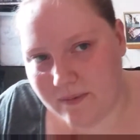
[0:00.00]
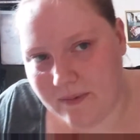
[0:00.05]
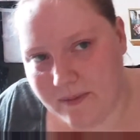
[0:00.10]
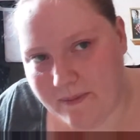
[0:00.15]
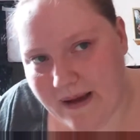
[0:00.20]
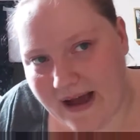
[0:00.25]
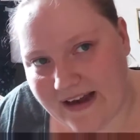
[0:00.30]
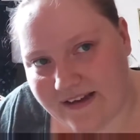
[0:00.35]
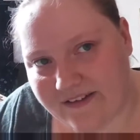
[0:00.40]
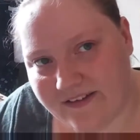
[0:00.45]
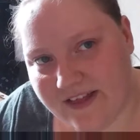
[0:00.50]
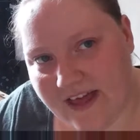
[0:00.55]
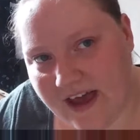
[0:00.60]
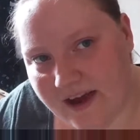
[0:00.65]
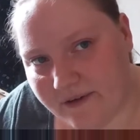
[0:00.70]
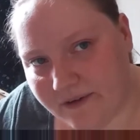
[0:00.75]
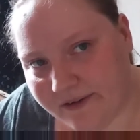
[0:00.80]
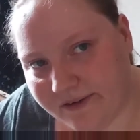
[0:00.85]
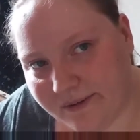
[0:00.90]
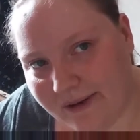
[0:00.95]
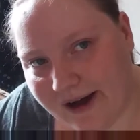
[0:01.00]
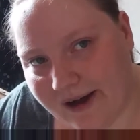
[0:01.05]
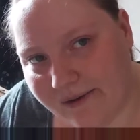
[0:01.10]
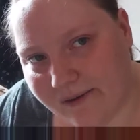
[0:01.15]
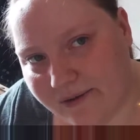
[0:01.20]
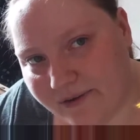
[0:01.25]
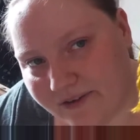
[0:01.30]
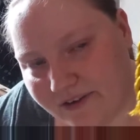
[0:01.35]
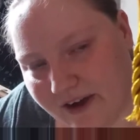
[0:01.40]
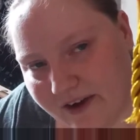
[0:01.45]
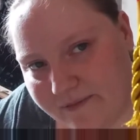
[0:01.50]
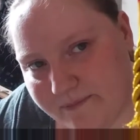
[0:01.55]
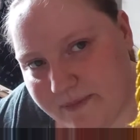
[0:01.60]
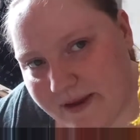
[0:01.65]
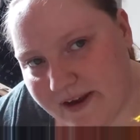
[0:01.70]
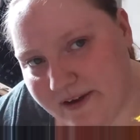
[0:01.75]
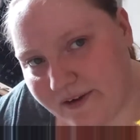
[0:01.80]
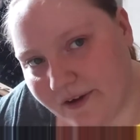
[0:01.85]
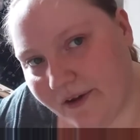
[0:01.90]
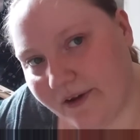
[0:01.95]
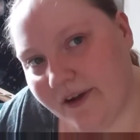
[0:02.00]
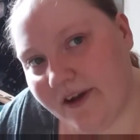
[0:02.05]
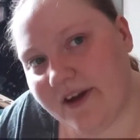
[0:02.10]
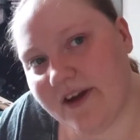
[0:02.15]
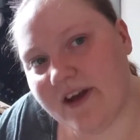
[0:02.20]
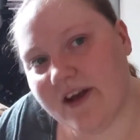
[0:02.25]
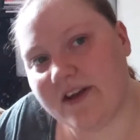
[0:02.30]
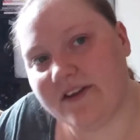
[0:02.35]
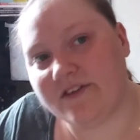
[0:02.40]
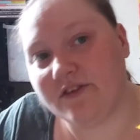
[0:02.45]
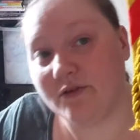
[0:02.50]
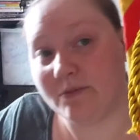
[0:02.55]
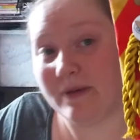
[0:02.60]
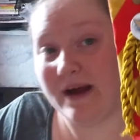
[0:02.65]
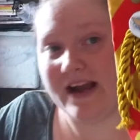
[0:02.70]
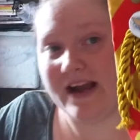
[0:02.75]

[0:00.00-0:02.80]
Woman badge there as well, which I've pinned on to